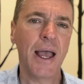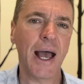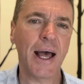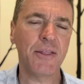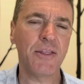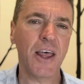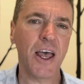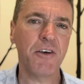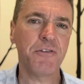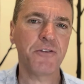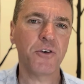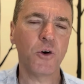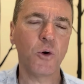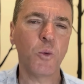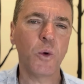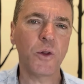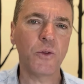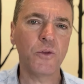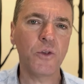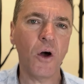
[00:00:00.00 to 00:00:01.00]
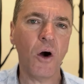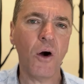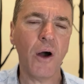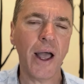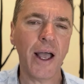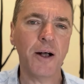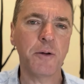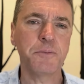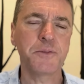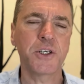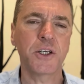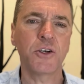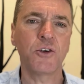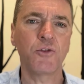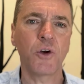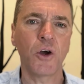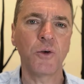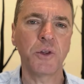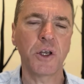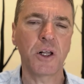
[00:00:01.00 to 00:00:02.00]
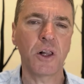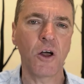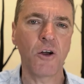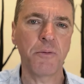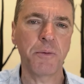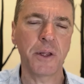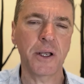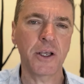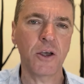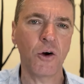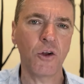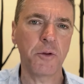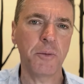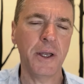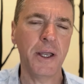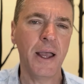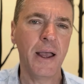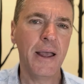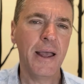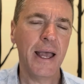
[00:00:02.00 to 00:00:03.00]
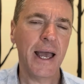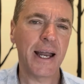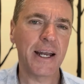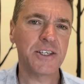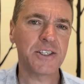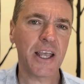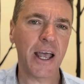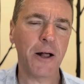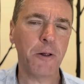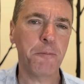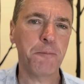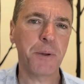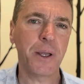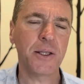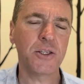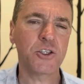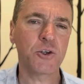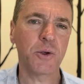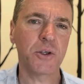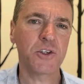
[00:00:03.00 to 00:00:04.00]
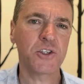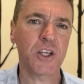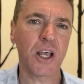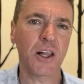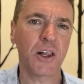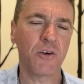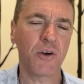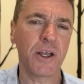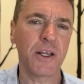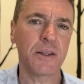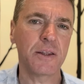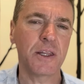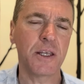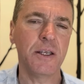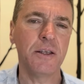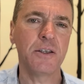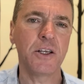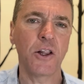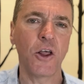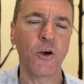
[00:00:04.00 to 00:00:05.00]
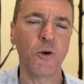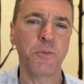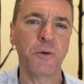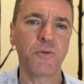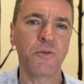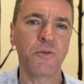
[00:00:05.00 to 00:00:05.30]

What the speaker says: and therefore will not help to grow the global economy and is helping to accelerate the global